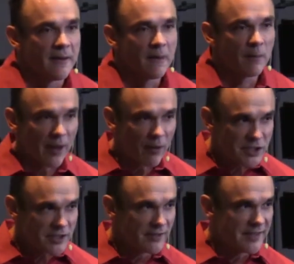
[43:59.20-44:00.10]
But I
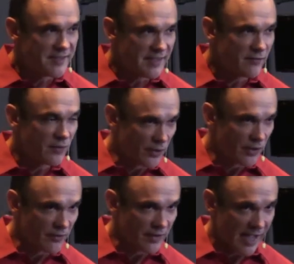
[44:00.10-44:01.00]
want you to receive the
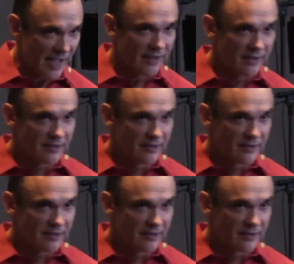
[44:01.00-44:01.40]
word of God.